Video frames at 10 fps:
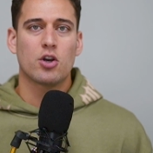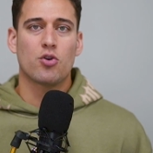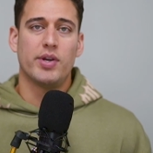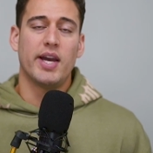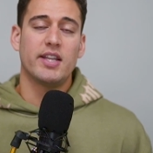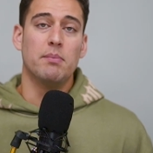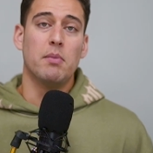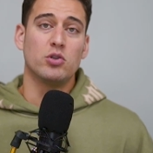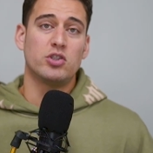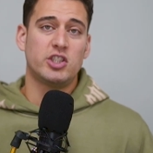create the
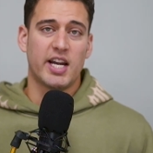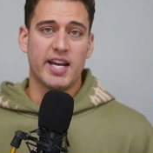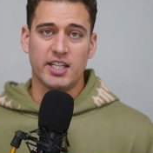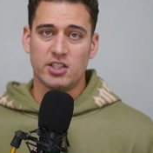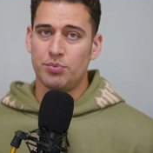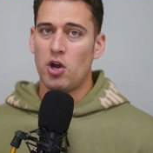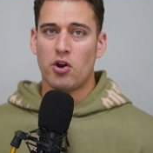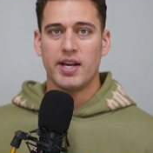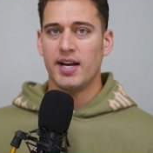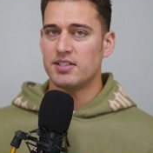most change. And we
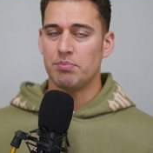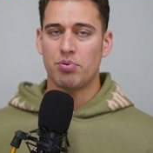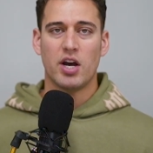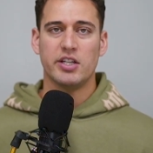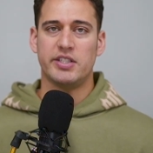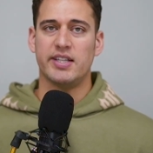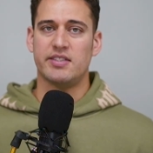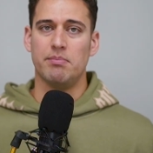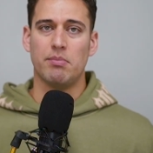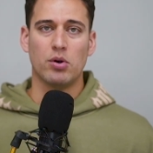already got some projects
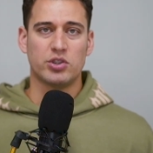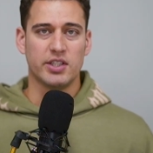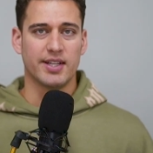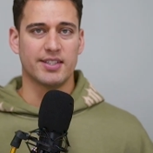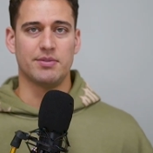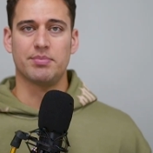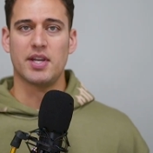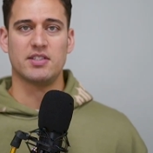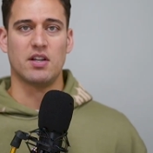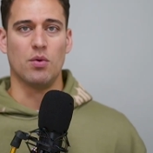in motion, got some
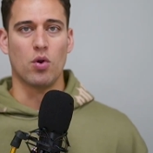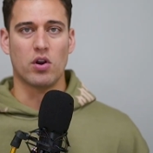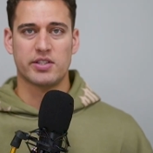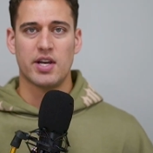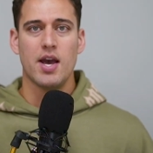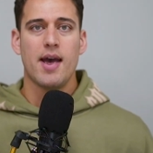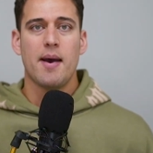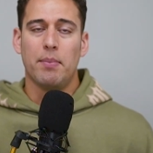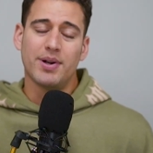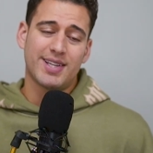things in the works,
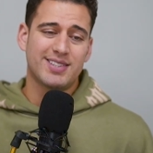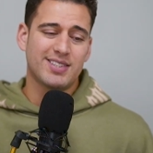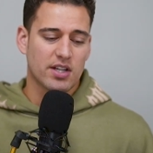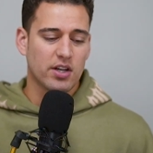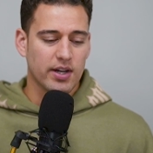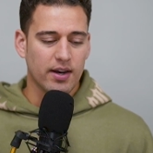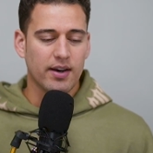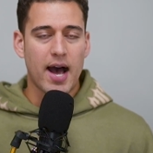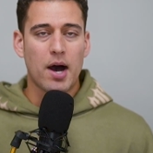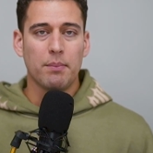but this is going to
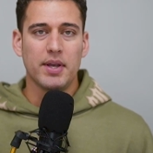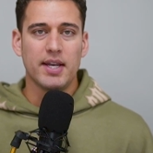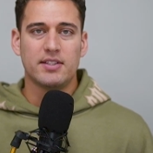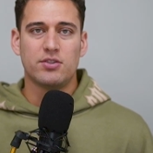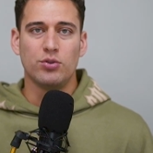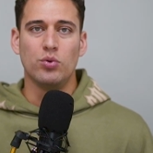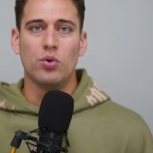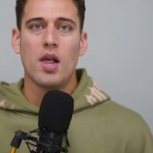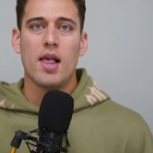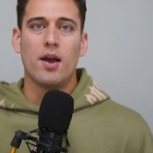allow me
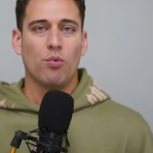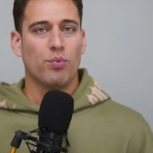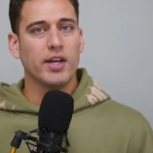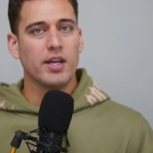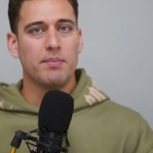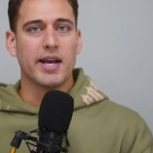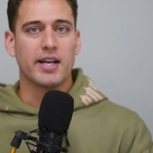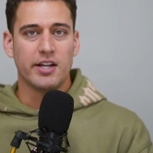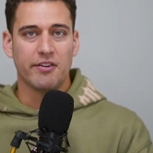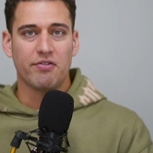to really make
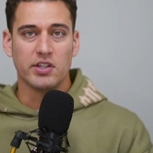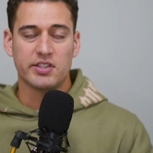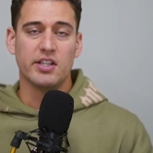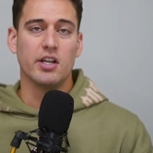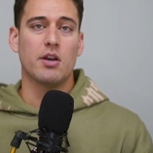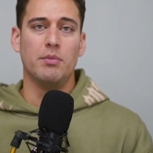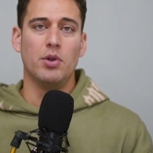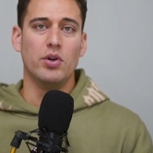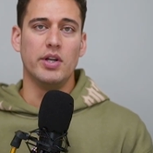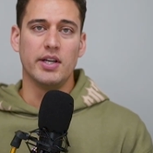a difference in the
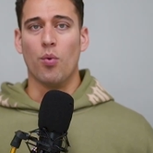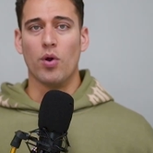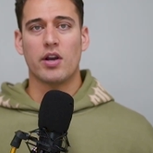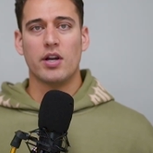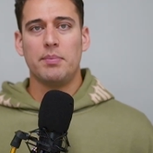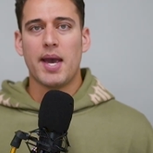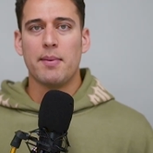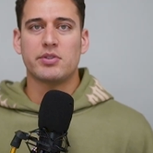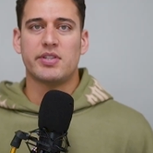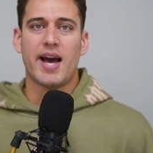community. We're going to be
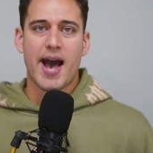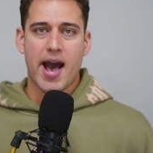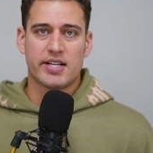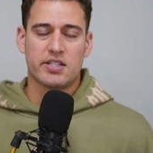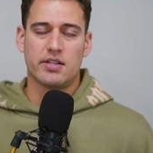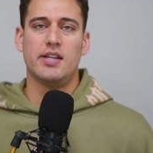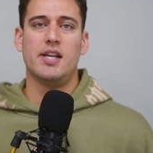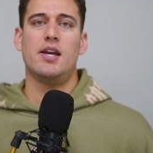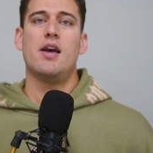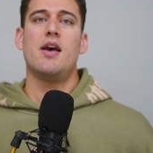able to actually